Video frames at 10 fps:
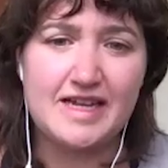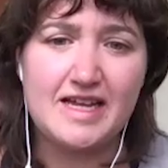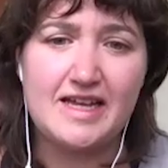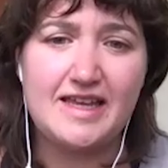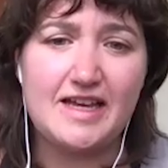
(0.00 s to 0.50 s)

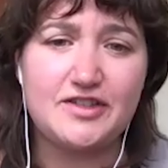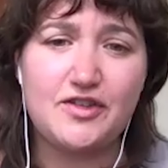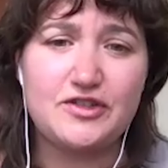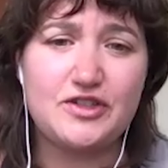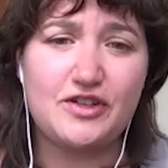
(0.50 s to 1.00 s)
Yeah, so there's
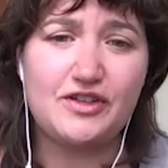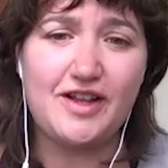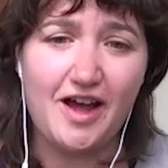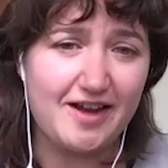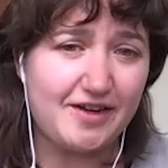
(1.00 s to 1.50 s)
a
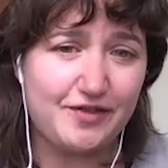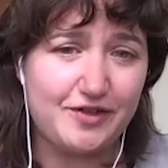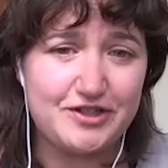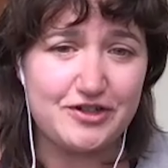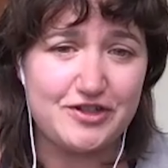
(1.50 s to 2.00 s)
lot of
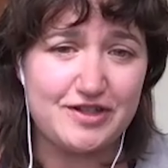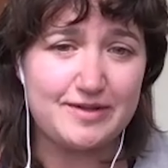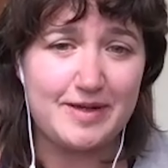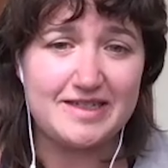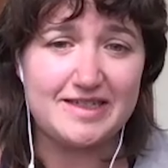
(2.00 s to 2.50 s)
research that's
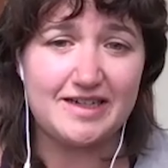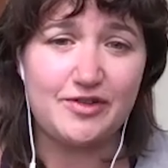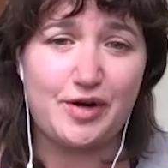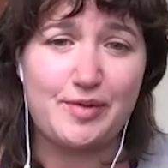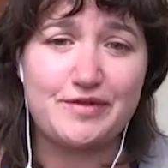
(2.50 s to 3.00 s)
being done in the
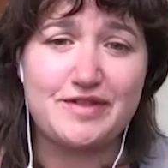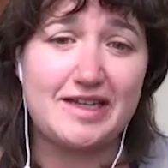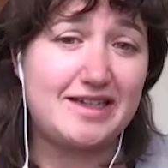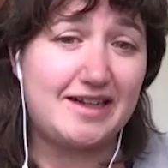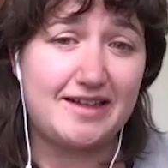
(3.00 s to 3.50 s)
realm of
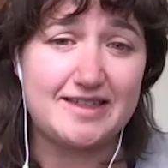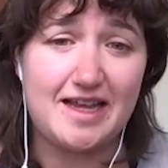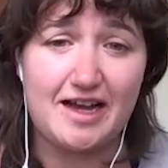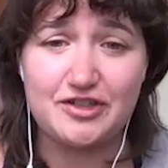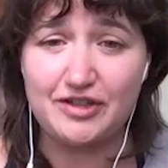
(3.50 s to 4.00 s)
psychedelics,
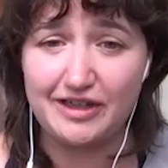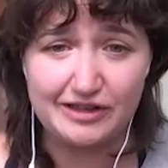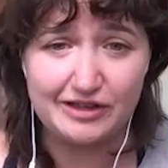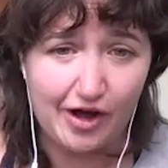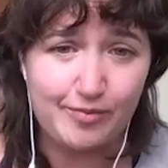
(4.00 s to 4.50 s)
actually, a
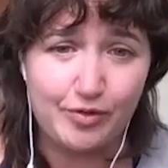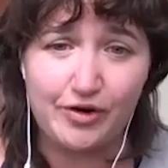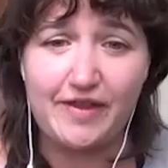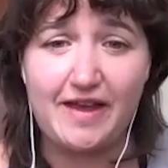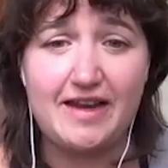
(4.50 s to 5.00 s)
lot more
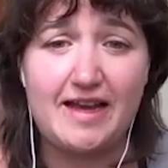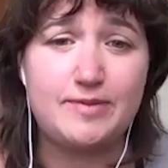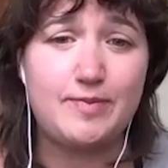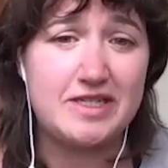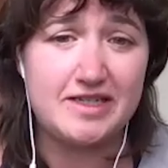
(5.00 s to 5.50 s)
than has
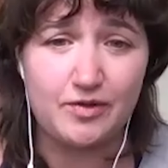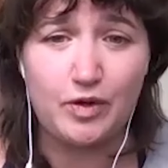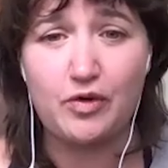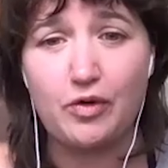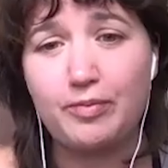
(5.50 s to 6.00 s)
been done with
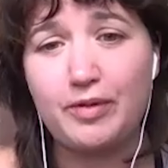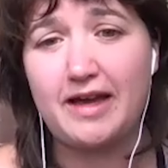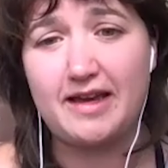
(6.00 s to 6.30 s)
whole plant